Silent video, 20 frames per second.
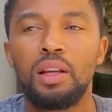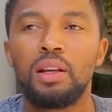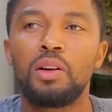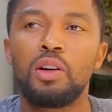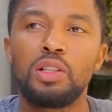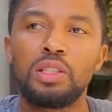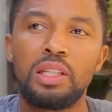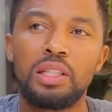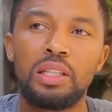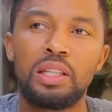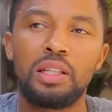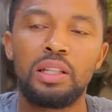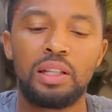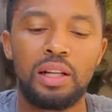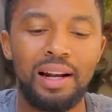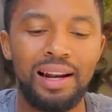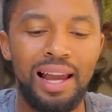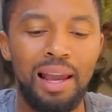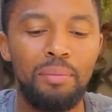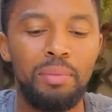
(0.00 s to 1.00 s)
because it's in
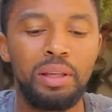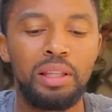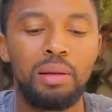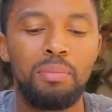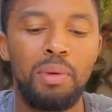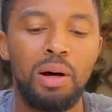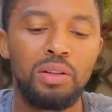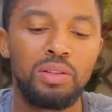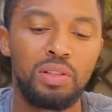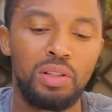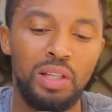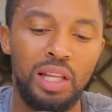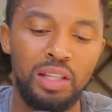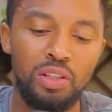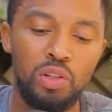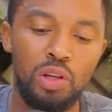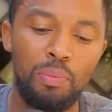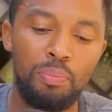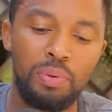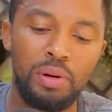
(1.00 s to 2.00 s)
climbing the mountain
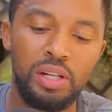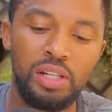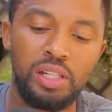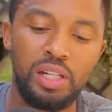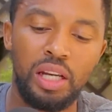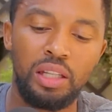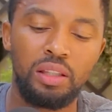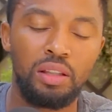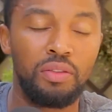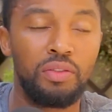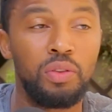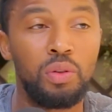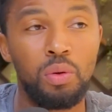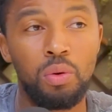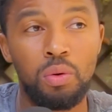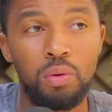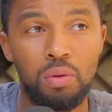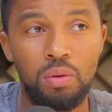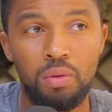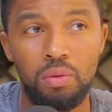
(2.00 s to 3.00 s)
that you appreciate the
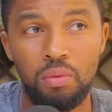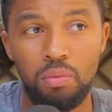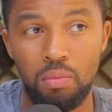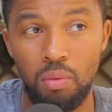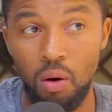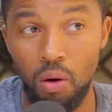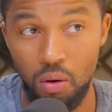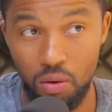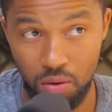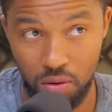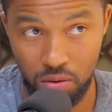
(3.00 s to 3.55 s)
view more.